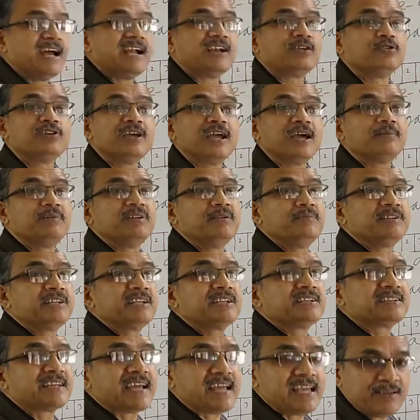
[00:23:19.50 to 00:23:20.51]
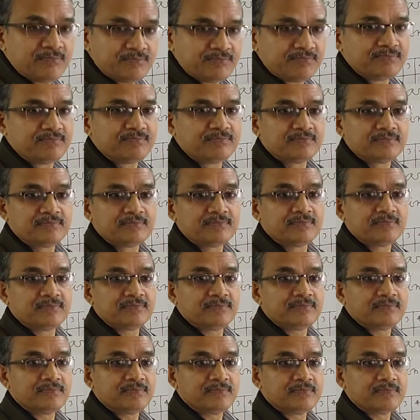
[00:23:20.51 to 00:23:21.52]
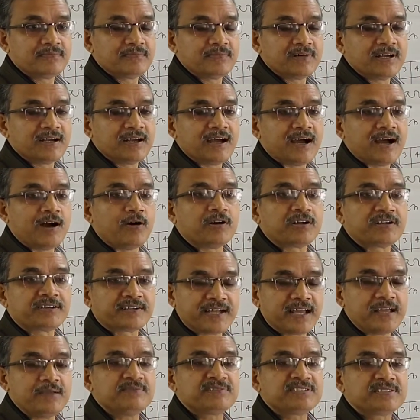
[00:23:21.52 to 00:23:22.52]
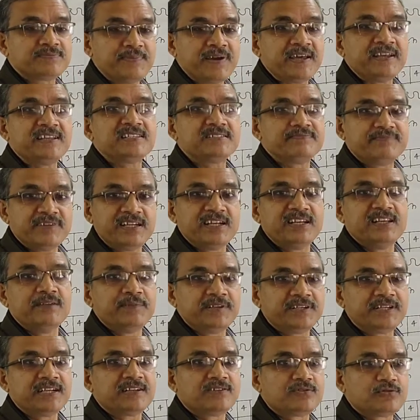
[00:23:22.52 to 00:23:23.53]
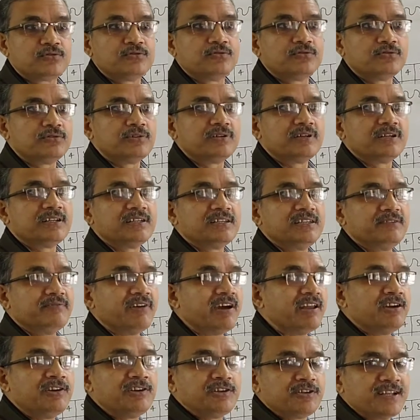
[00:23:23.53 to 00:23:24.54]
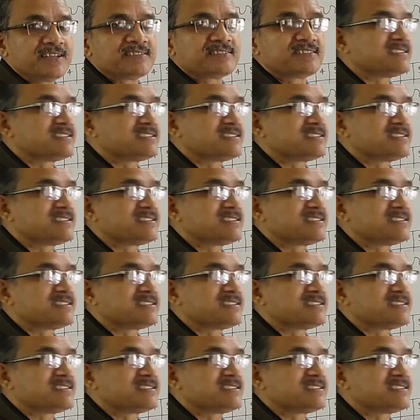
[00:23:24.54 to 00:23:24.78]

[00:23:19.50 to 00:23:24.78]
and we have limited time. Our time span is very limited to evaluate the